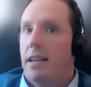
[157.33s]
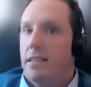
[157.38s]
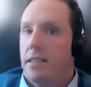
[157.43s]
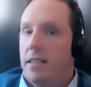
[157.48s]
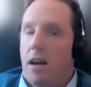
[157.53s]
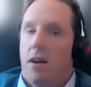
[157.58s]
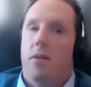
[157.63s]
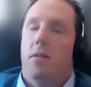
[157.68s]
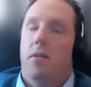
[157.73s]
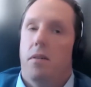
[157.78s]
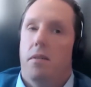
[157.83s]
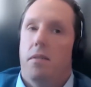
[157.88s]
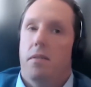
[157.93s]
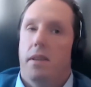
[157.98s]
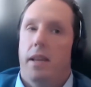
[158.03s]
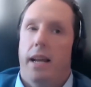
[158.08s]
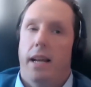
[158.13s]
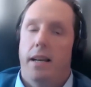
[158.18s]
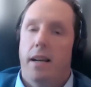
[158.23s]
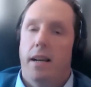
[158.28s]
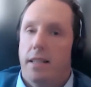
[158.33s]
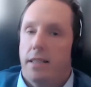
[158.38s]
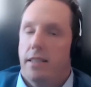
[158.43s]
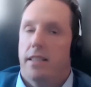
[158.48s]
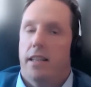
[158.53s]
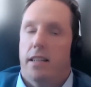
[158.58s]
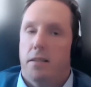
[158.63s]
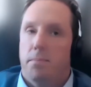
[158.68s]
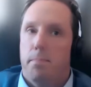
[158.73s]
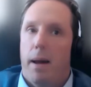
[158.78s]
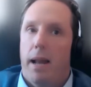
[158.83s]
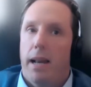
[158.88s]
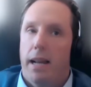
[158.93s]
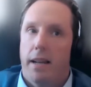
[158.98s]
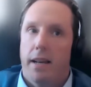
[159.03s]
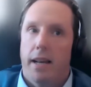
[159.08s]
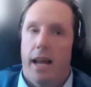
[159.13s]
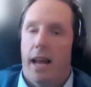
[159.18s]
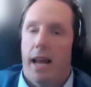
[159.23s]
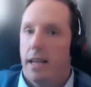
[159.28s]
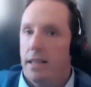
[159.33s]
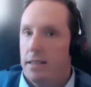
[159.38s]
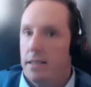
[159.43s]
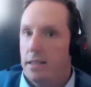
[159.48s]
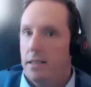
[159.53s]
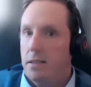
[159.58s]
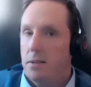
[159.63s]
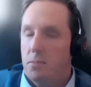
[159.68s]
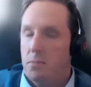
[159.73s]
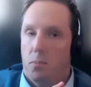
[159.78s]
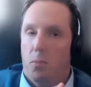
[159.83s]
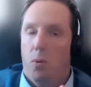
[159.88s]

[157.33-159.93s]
So the 96 billion is